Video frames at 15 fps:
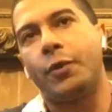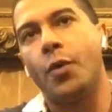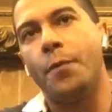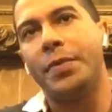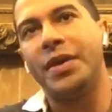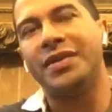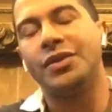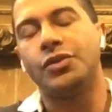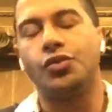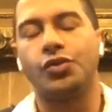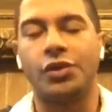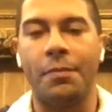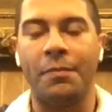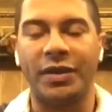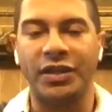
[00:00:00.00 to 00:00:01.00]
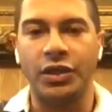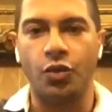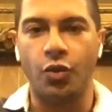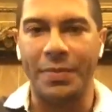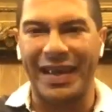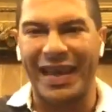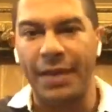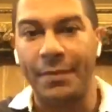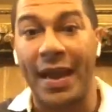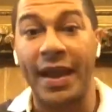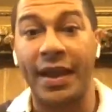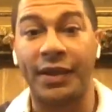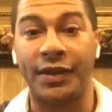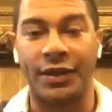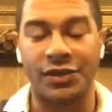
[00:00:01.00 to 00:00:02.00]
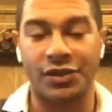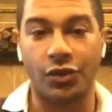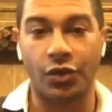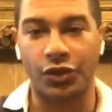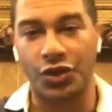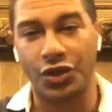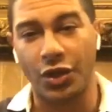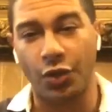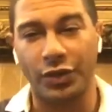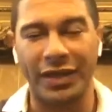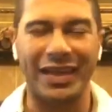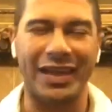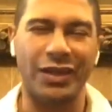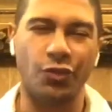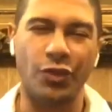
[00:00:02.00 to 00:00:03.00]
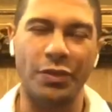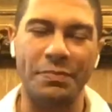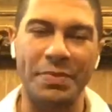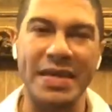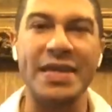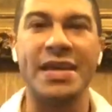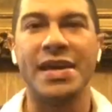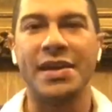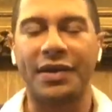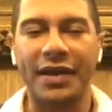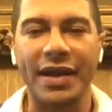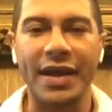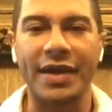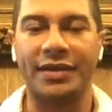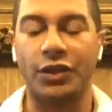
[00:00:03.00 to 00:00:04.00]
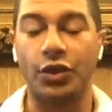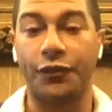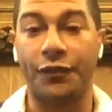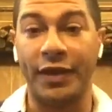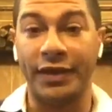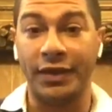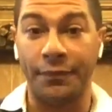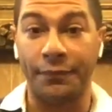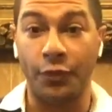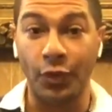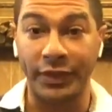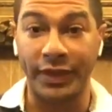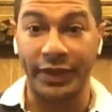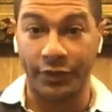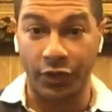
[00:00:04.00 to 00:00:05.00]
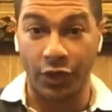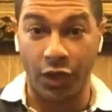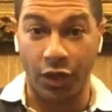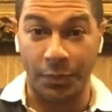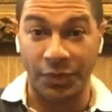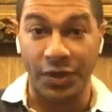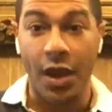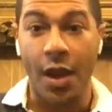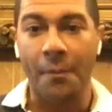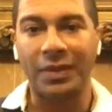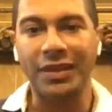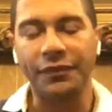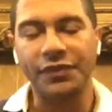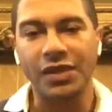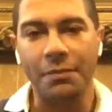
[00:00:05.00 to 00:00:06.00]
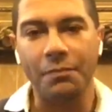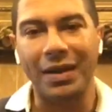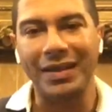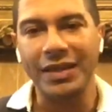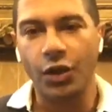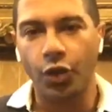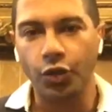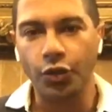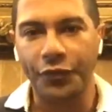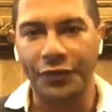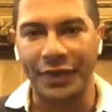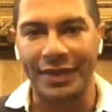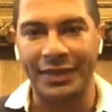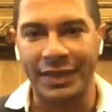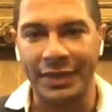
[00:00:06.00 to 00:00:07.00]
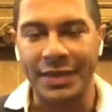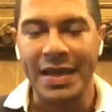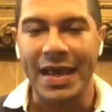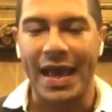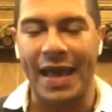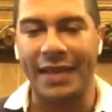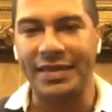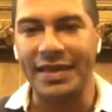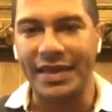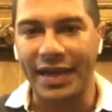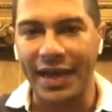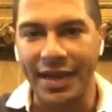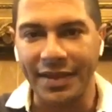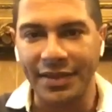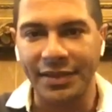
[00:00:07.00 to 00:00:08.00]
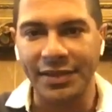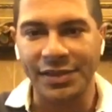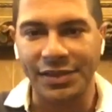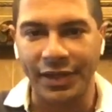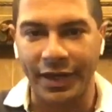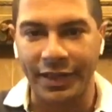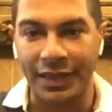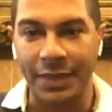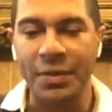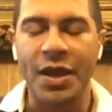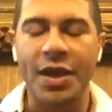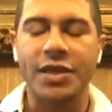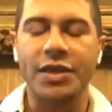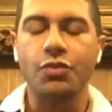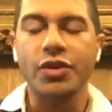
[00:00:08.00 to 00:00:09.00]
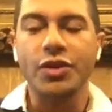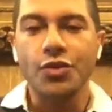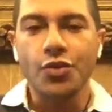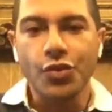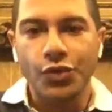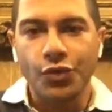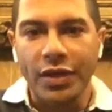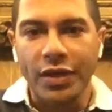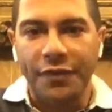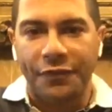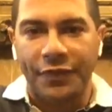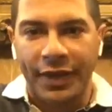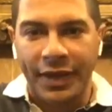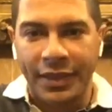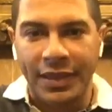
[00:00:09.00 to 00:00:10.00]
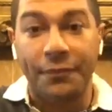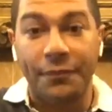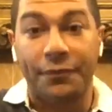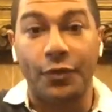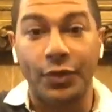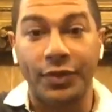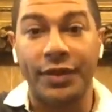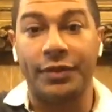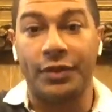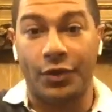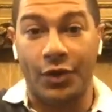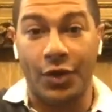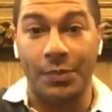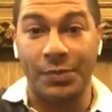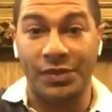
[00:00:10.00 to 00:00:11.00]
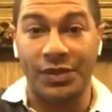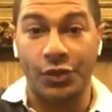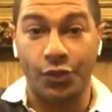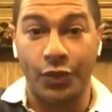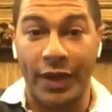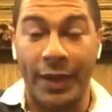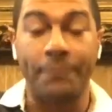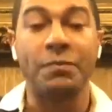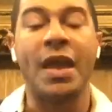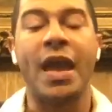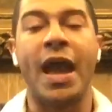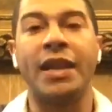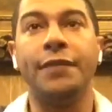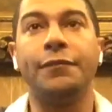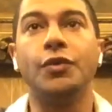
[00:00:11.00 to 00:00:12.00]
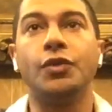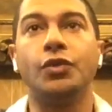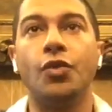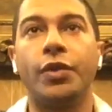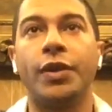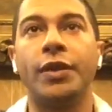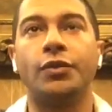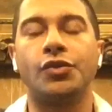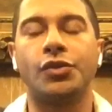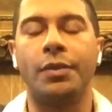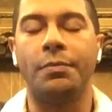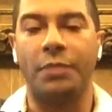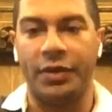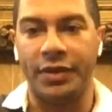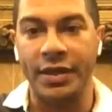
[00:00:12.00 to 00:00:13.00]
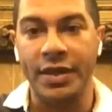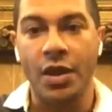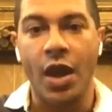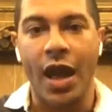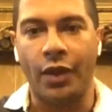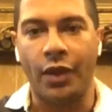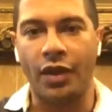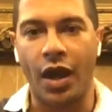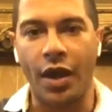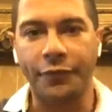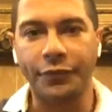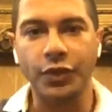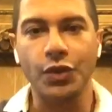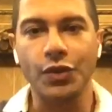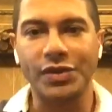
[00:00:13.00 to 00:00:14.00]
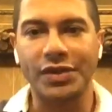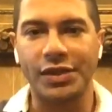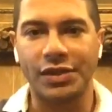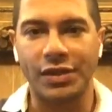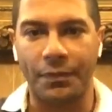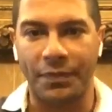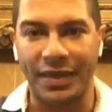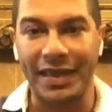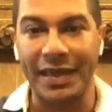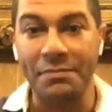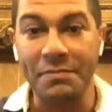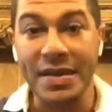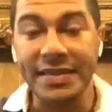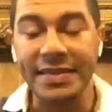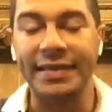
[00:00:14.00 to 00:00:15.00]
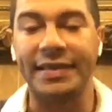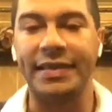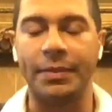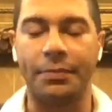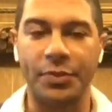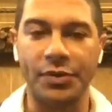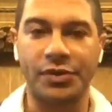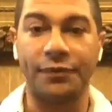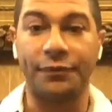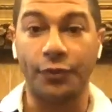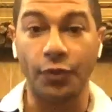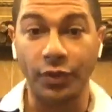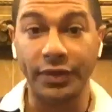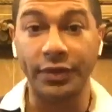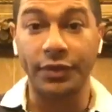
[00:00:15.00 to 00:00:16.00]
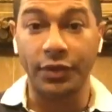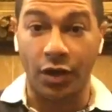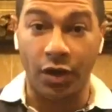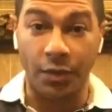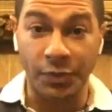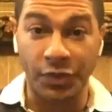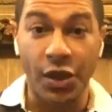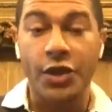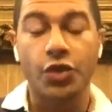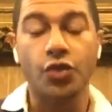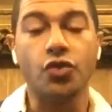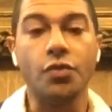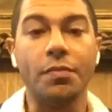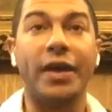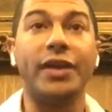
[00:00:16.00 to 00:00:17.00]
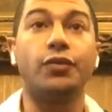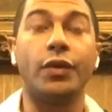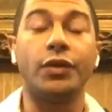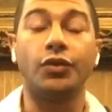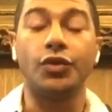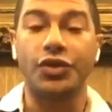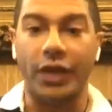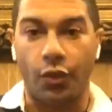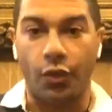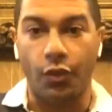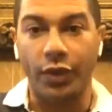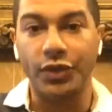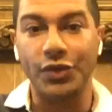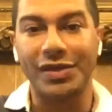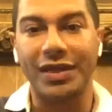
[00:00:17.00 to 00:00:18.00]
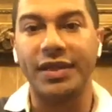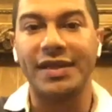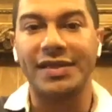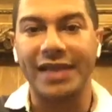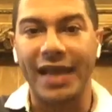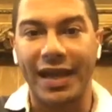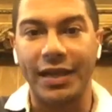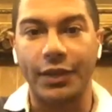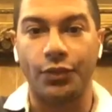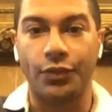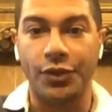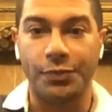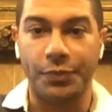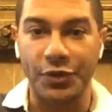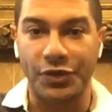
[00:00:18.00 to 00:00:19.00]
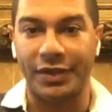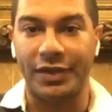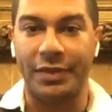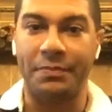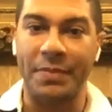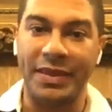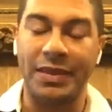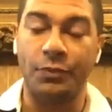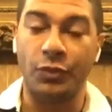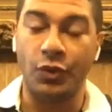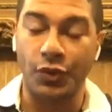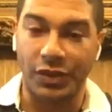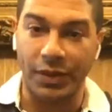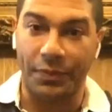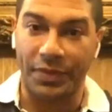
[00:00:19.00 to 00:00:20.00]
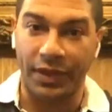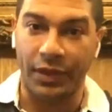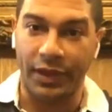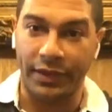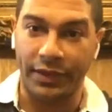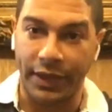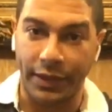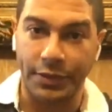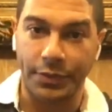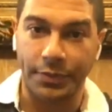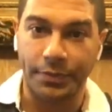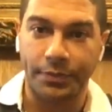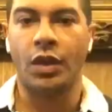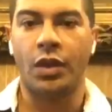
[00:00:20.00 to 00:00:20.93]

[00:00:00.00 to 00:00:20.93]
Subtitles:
Compare this to somebody who became angry and started shouting, it would be rare that you find them folding their arms. But if somebody got offended and they carried it inside them, you will usually find them folding their arms this way. And if you're talking to somebody and after you said something, immediately the person folded their arms, you might want to check what you said exactly to this person that made them do something like that.